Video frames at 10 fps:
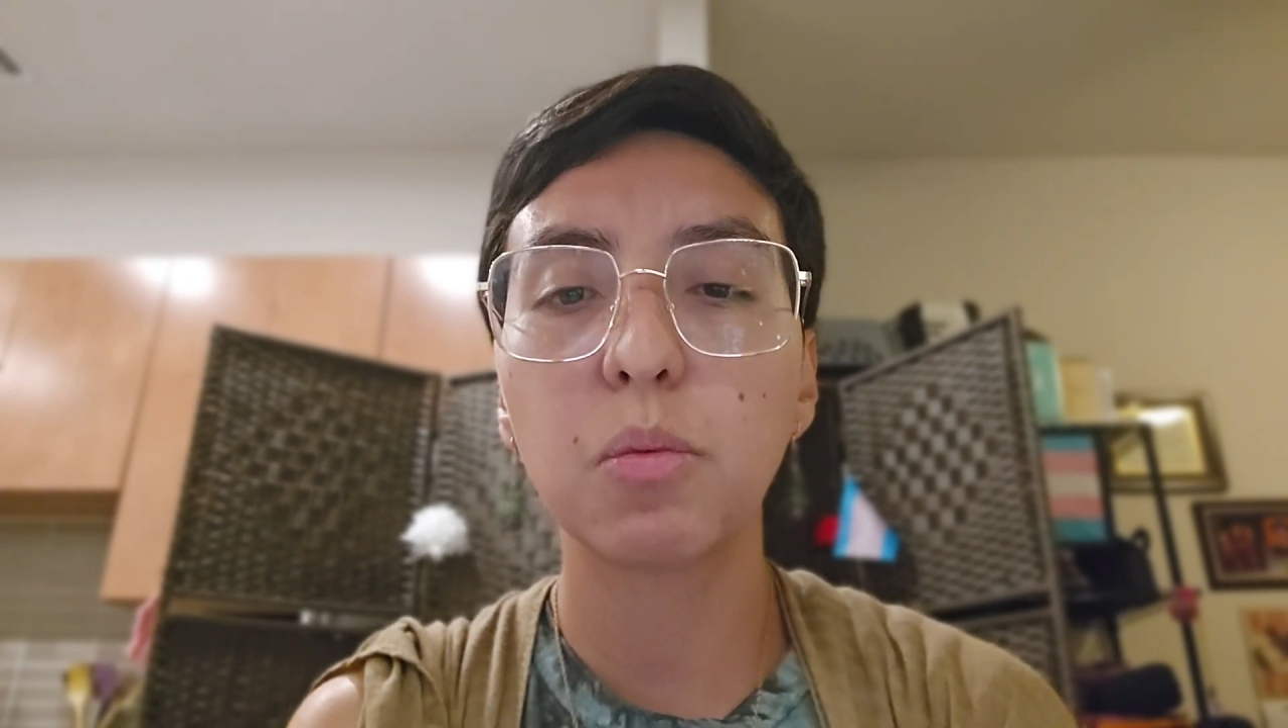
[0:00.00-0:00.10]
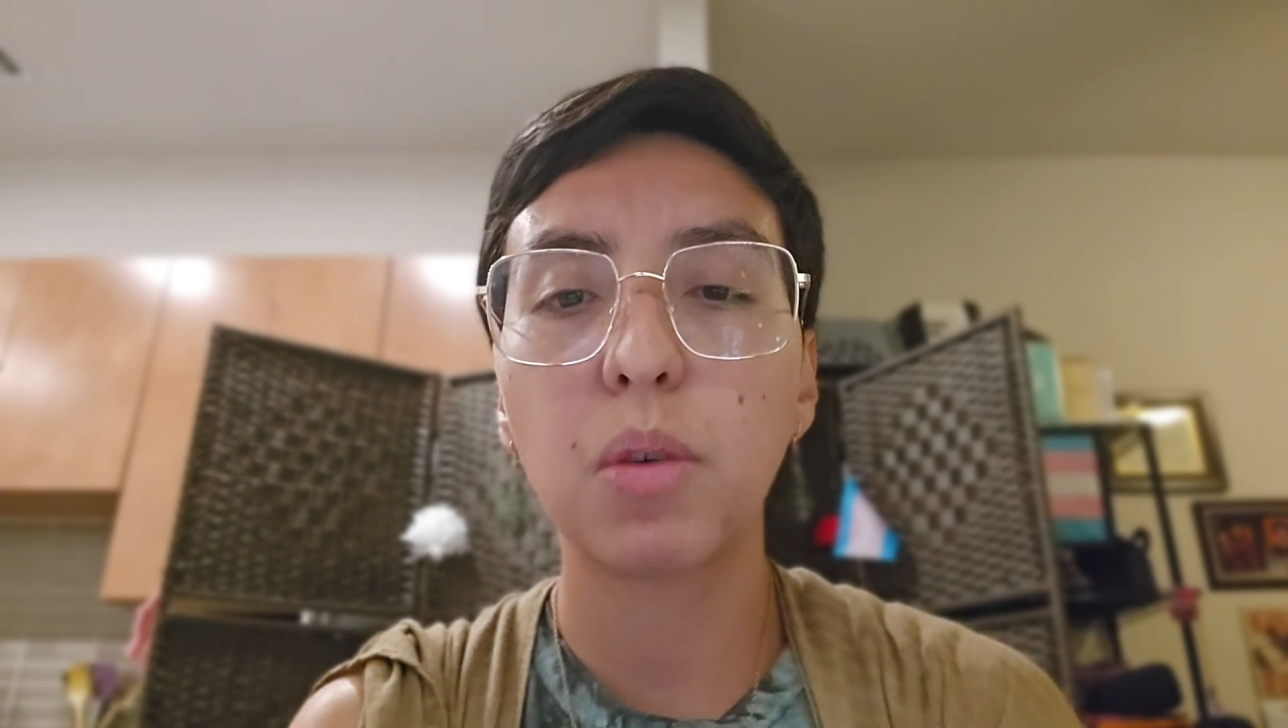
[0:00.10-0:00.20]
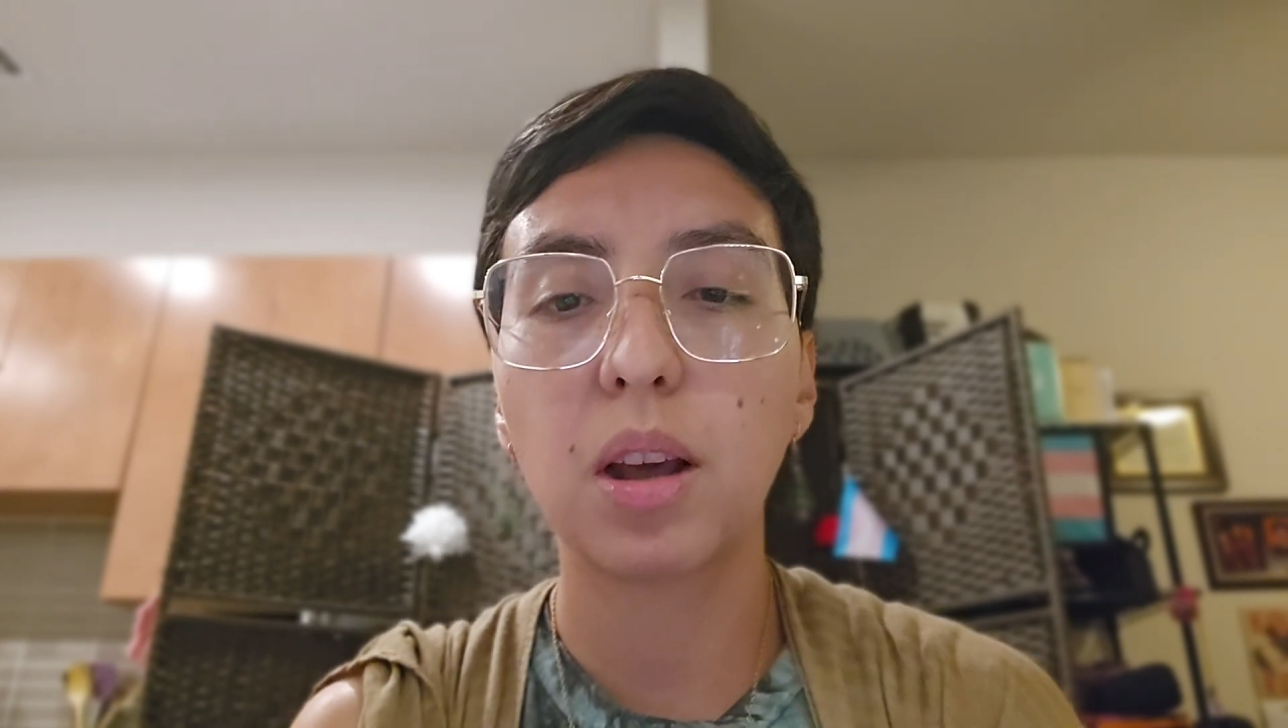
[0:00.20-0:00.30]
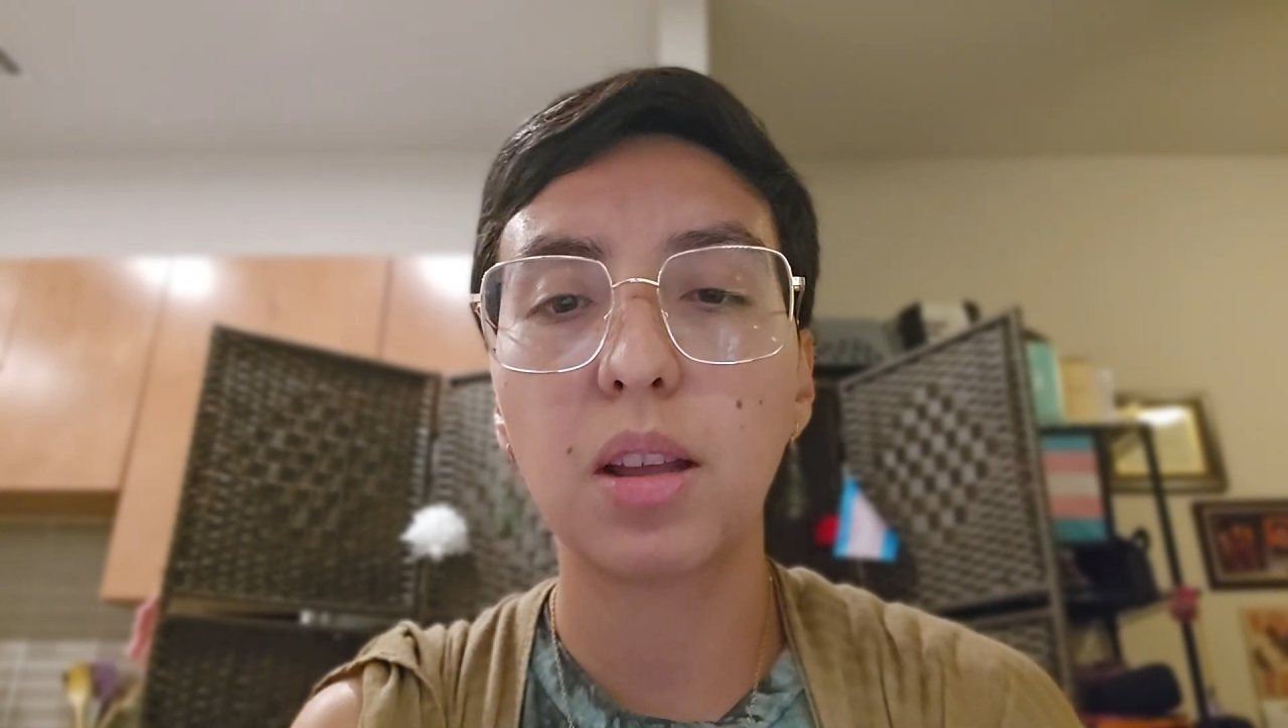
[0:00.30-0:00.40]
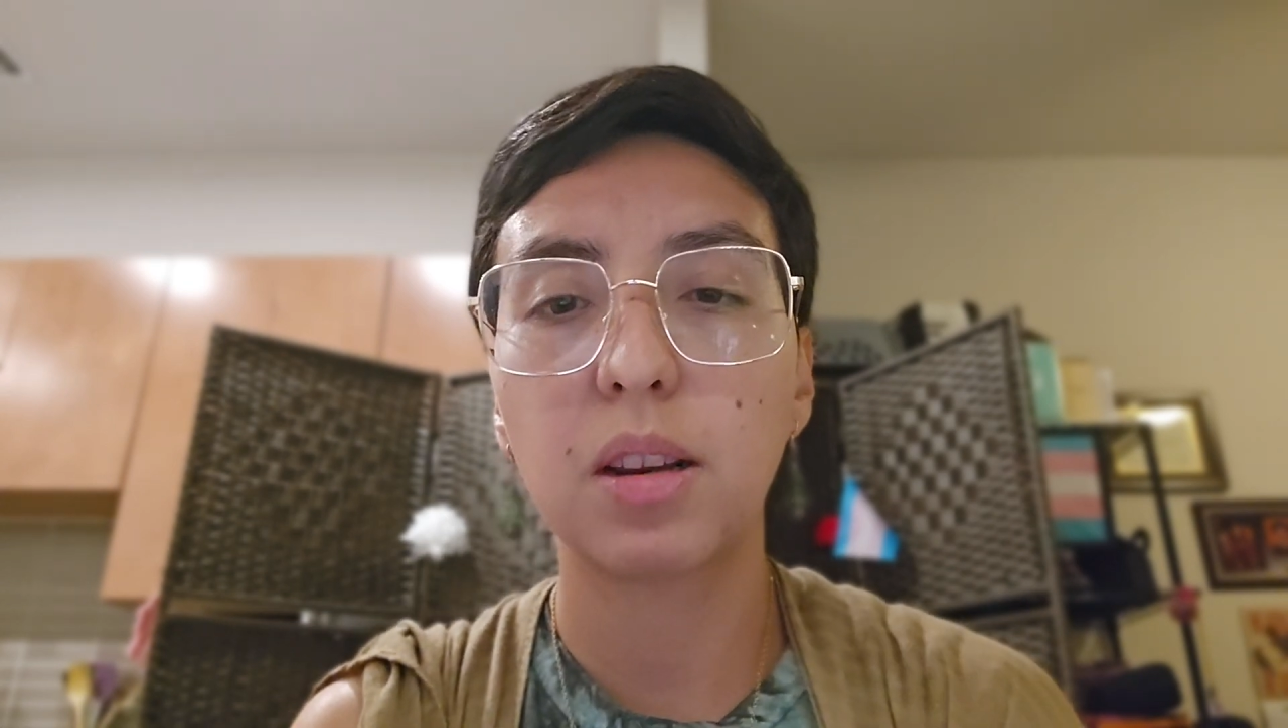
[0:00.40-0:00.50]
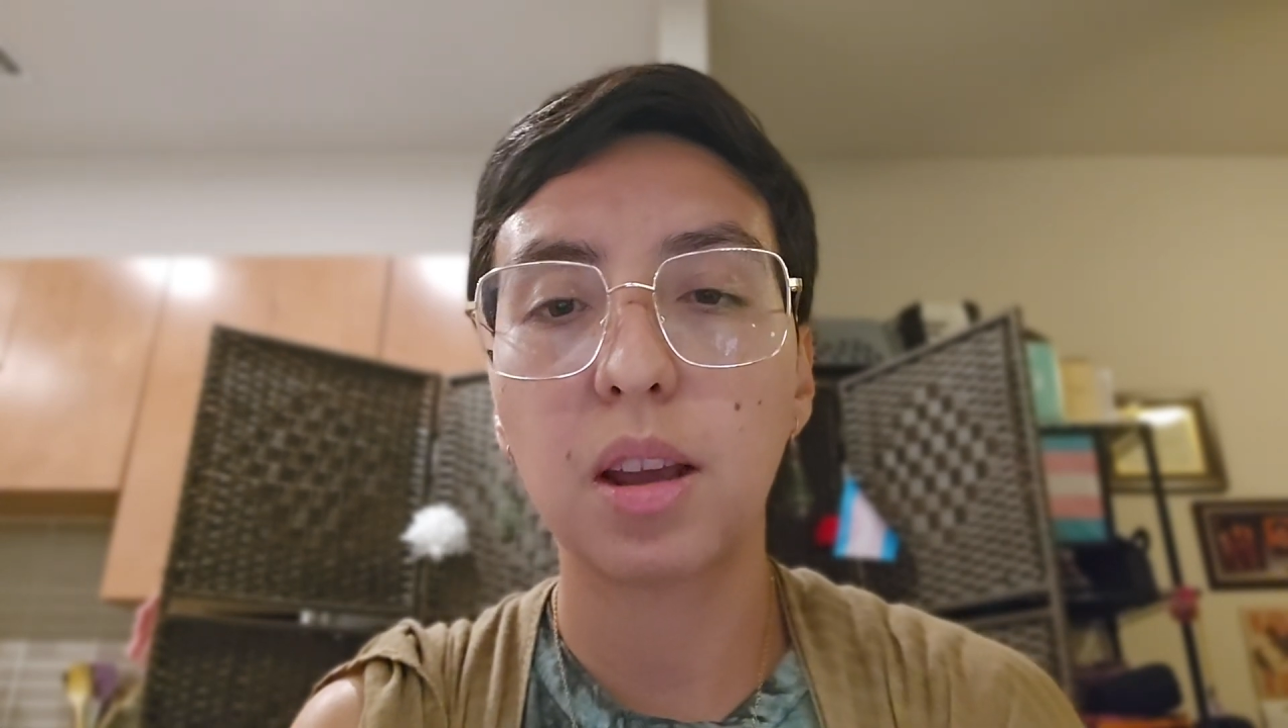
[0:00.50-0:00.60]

what